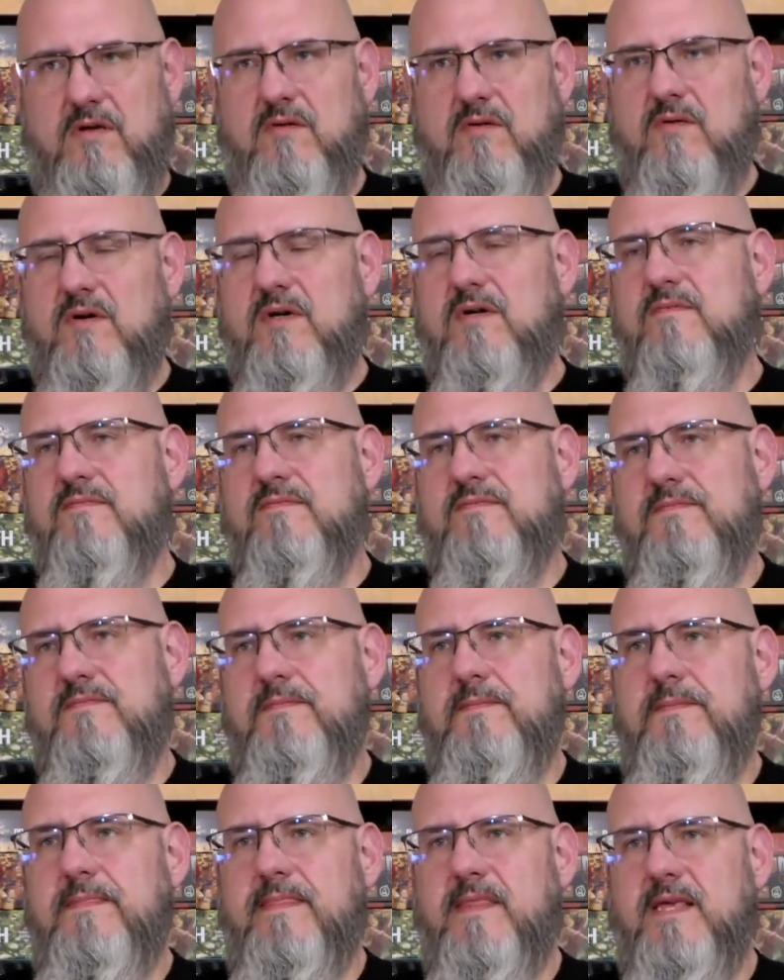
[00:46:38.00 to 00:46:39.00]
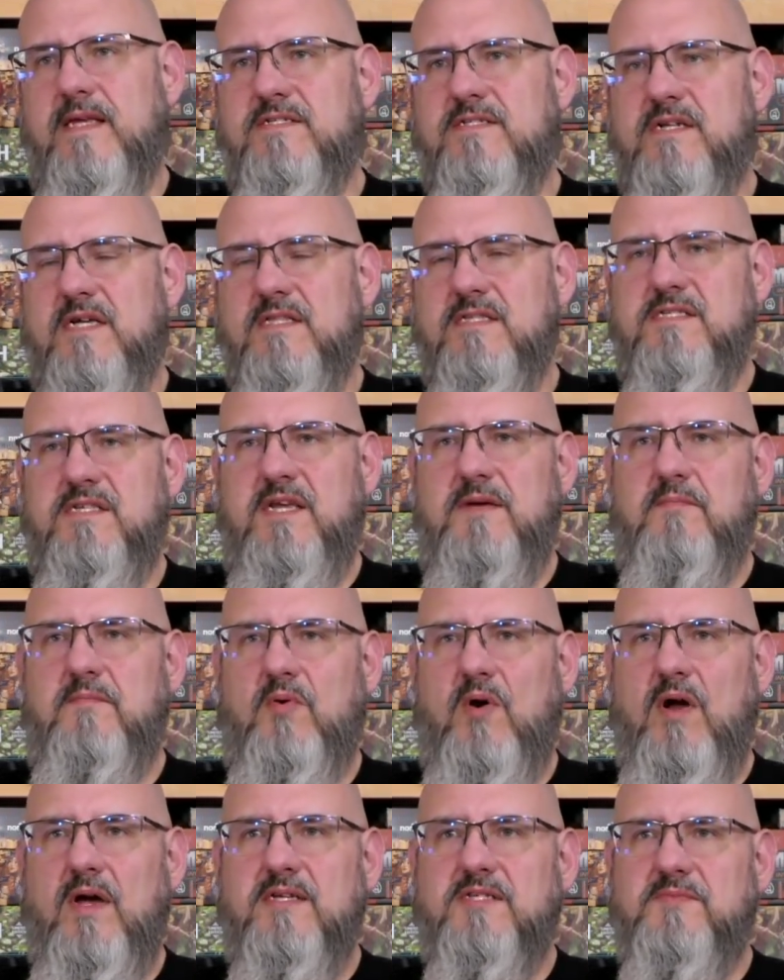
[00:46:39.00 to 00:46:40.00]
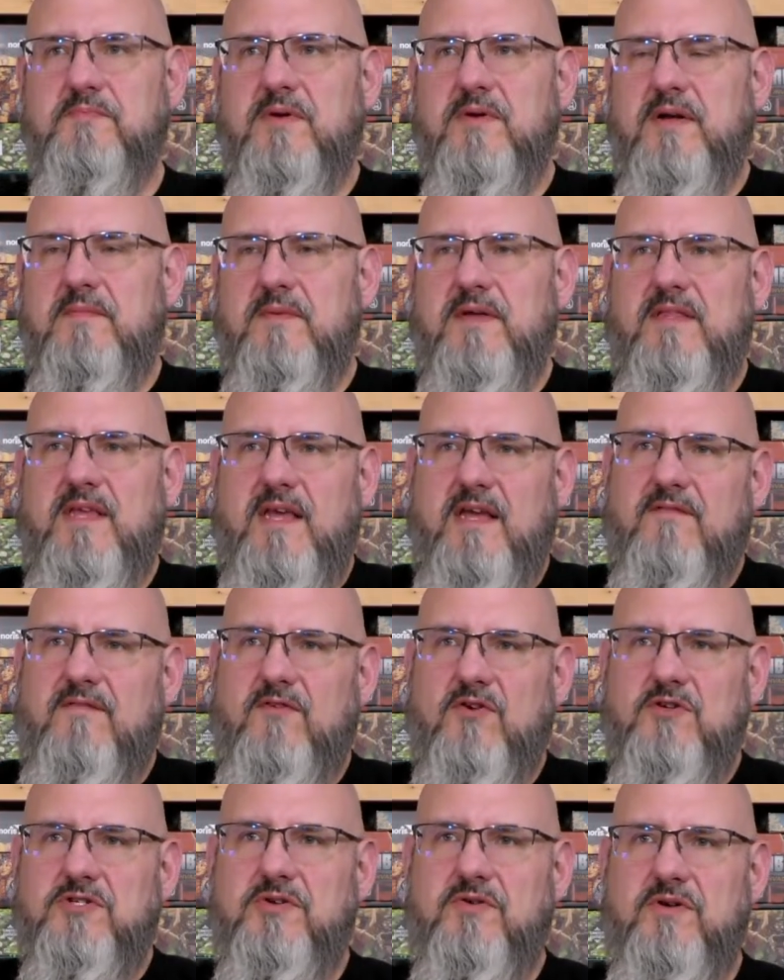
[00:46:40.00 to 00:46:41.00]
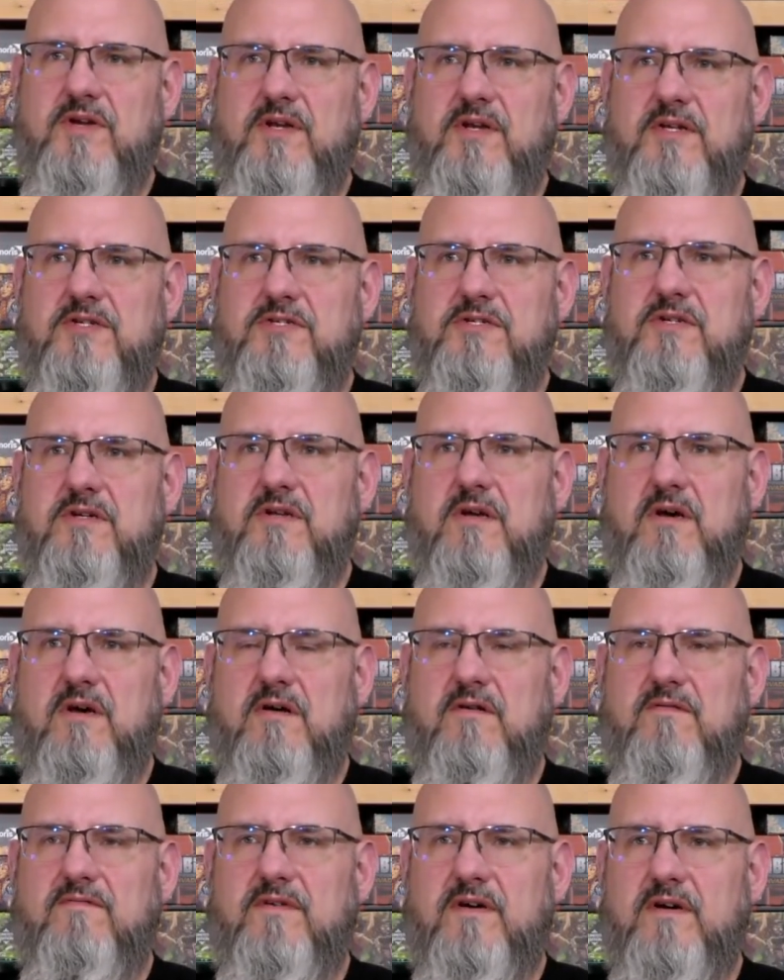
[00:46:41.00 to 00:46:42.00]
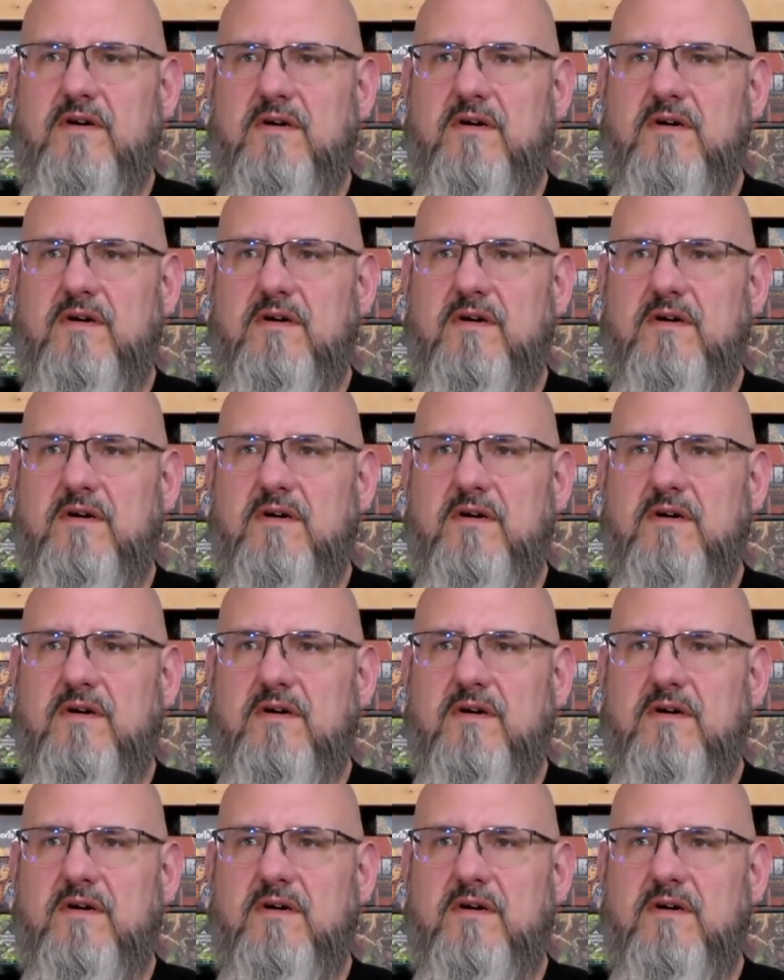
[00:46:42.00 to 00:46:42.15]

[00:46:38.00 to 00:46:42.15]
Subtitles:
well, it's not the same price, but I mean the anniversary edition of